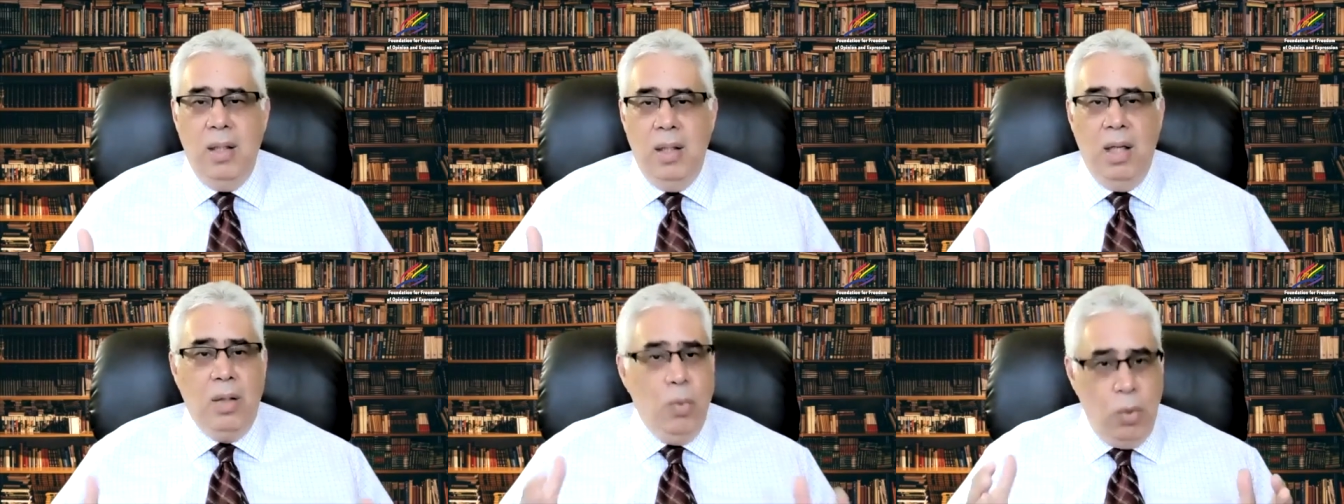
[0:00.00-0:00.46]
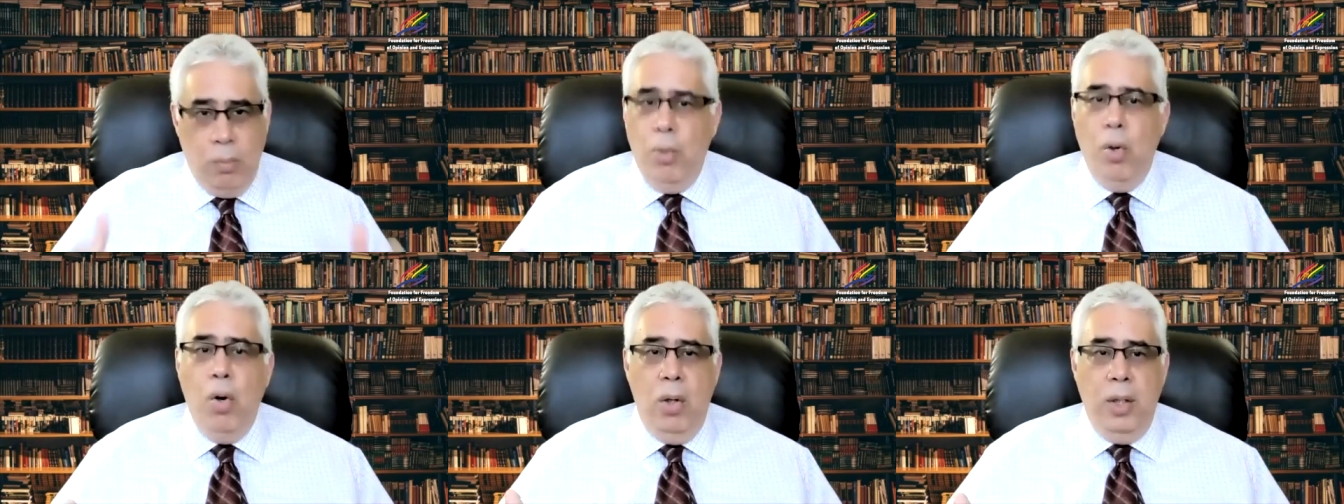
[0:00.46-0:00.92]
a good
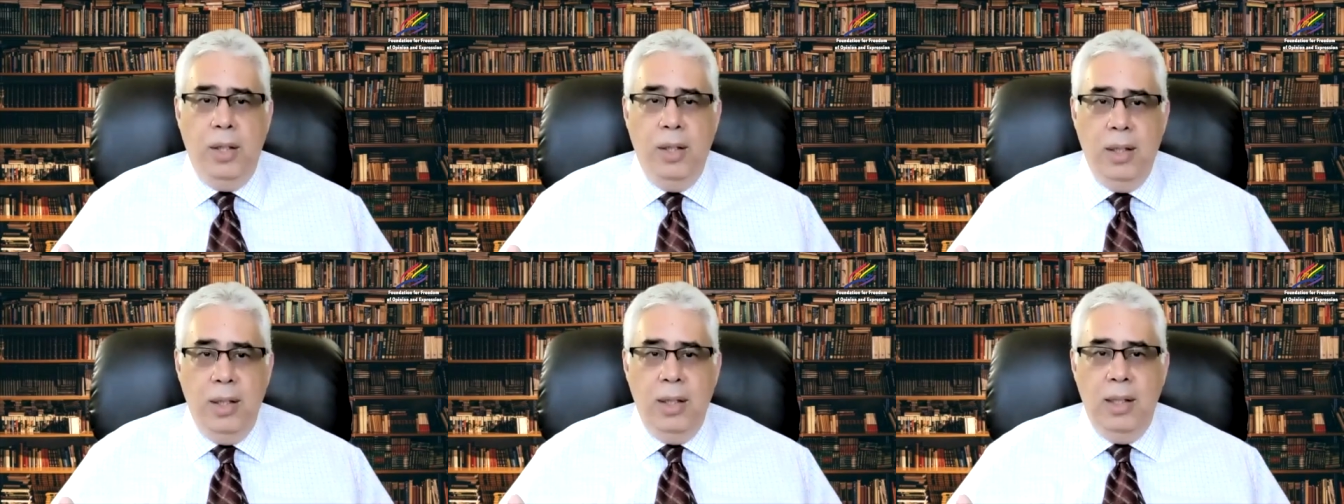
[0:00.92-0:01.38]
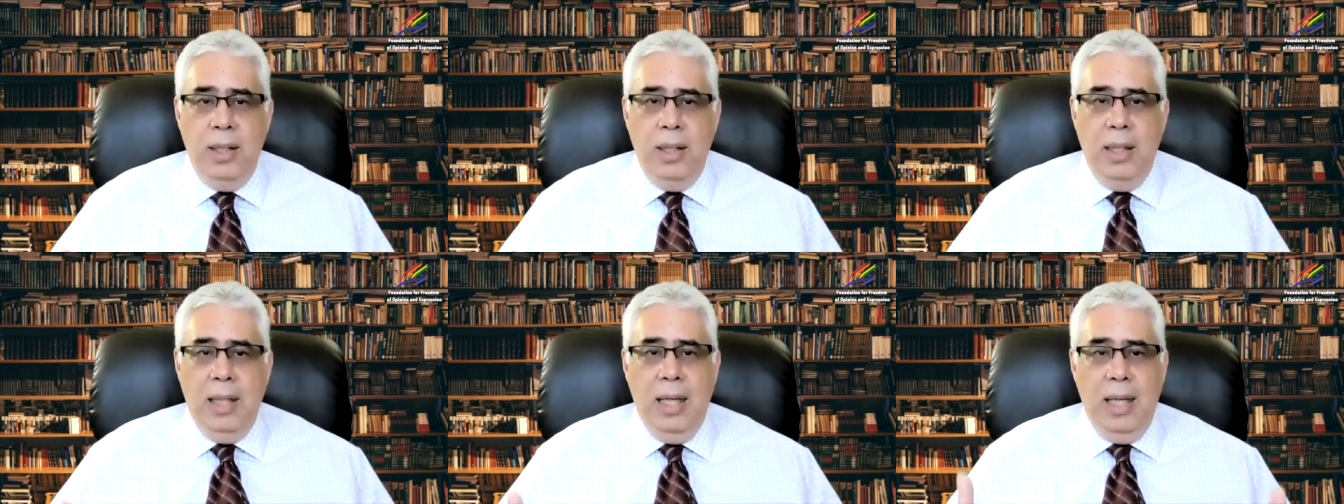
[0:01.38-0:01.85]
boy
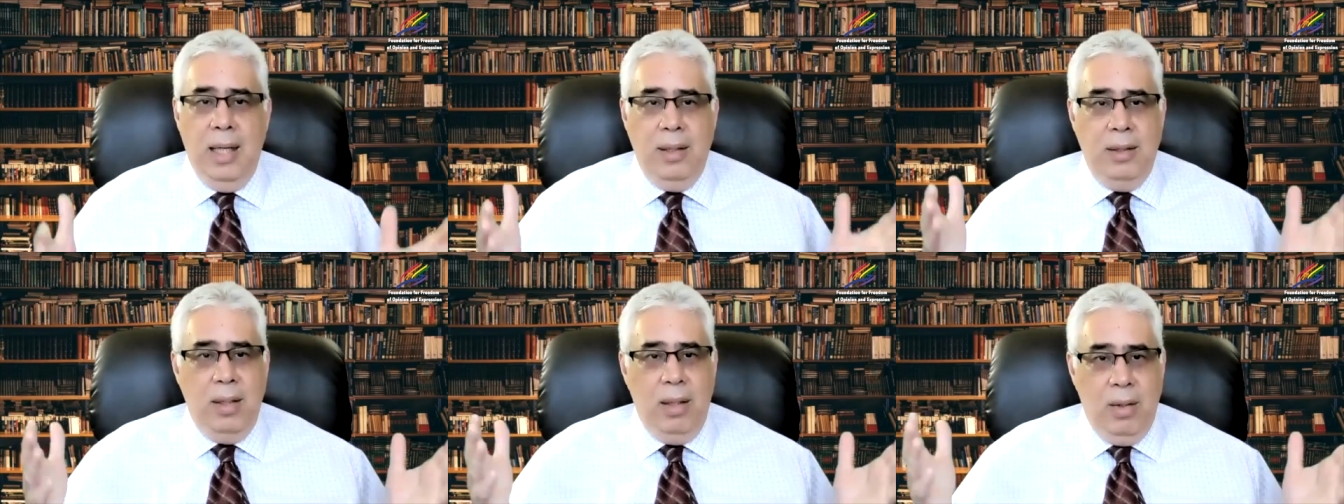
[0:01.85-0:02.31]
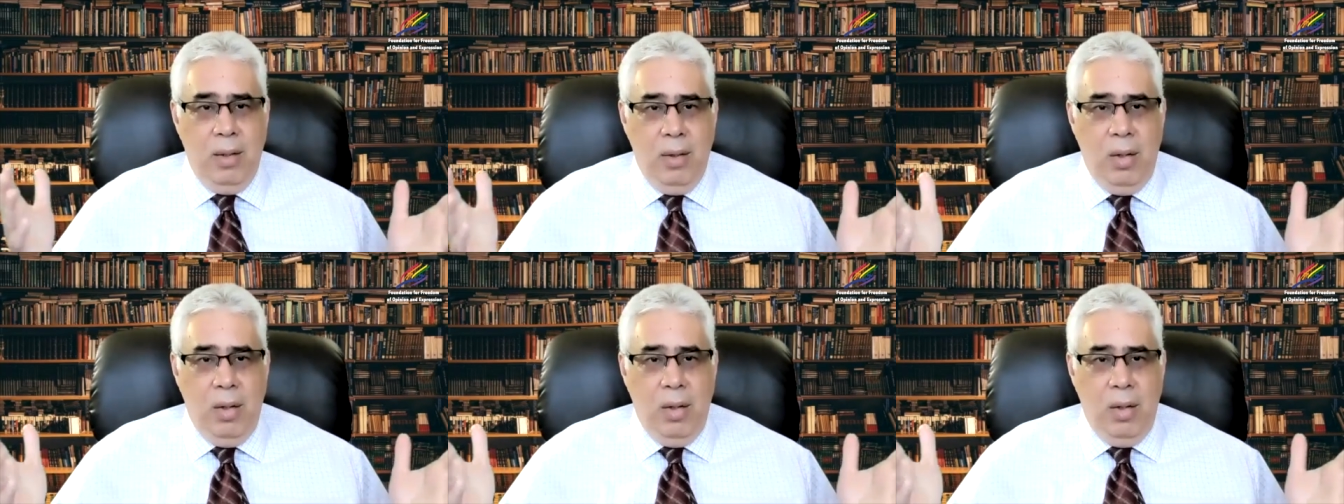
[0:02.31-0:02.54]
and uh,